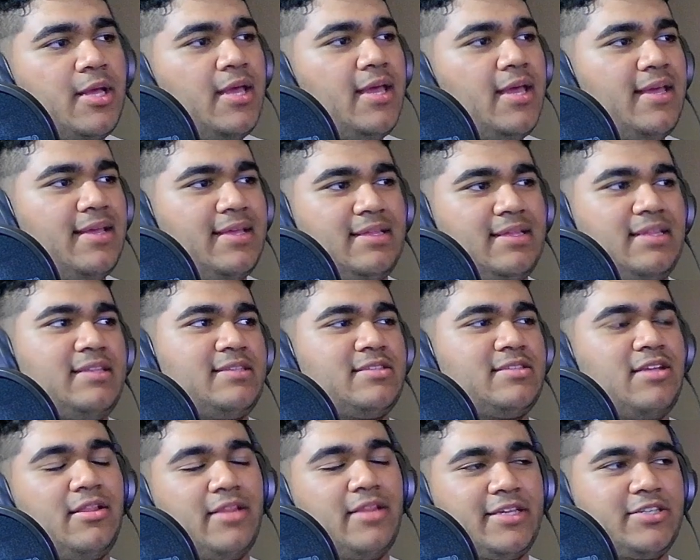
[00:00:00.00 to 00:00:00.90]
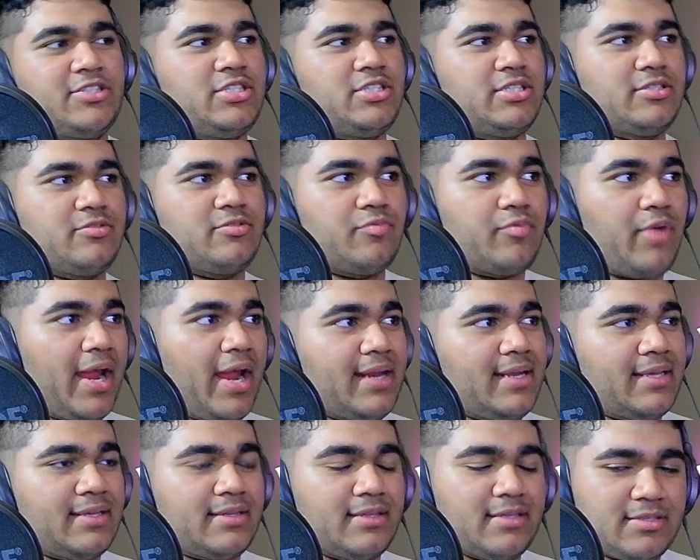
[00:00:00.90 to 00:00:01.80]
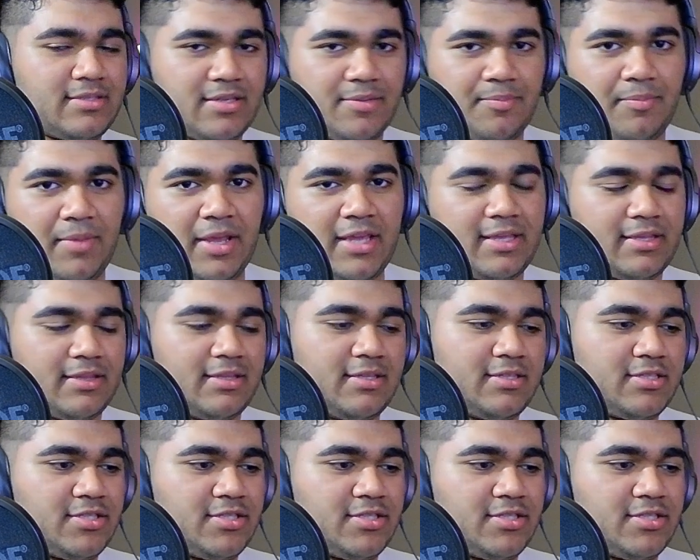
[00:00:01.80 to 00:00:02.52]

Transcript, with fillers: it, it's not like she's writing this and making this